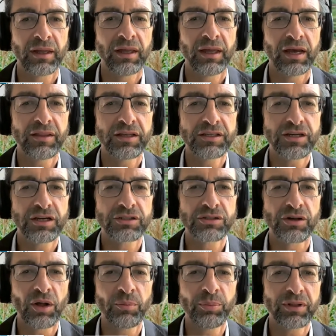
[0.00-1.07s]
And there's an
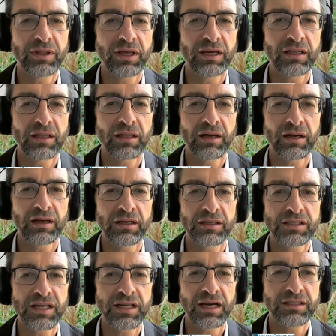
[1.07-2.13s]
example they
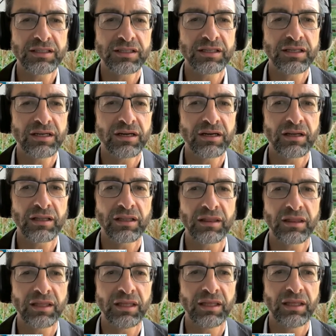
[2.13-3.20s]
cited here,
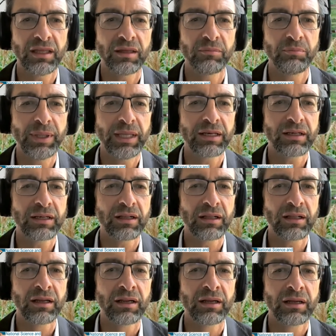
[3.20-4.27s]
the
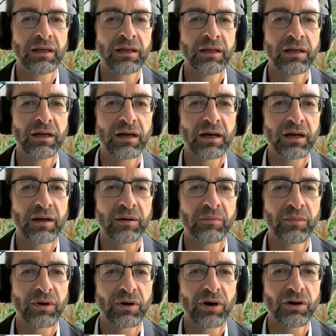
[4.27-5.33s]
beetle
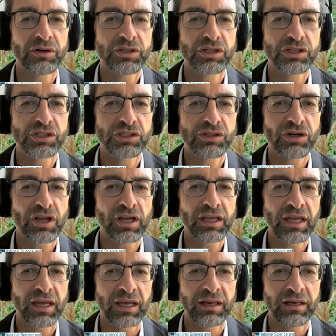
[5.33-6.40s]
onto
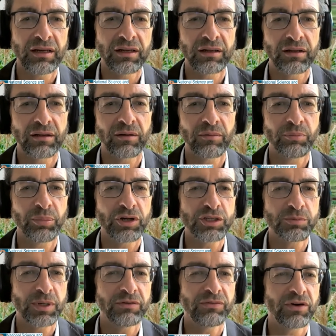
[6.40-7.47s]
sugarcane,
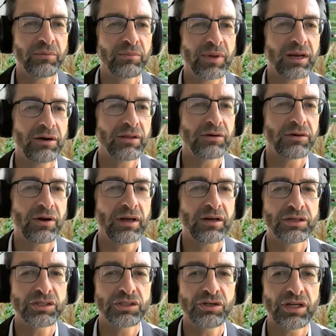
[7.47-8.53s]
possibly from
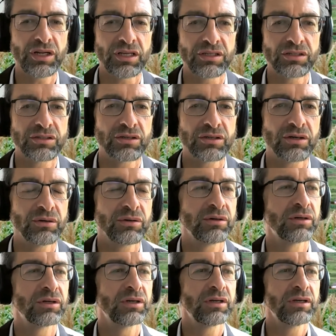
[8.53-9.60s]
erythrina trees. So
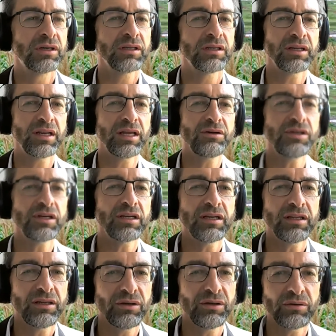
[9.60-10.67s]
Jan-Hendrik,
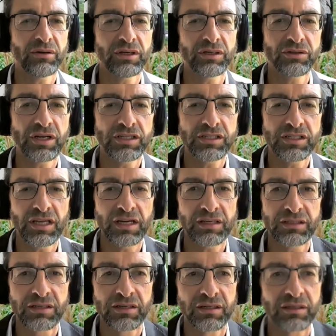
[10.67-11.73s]
can you address
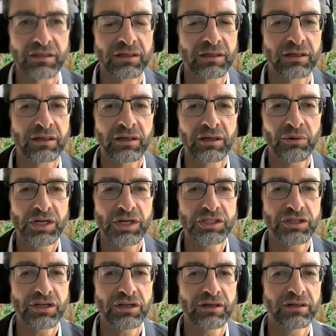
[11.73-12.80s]
that
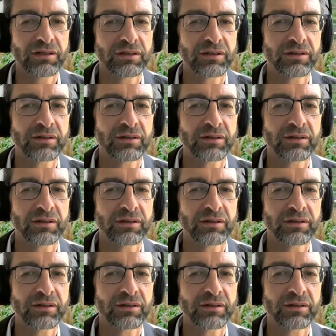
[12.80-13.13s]
question?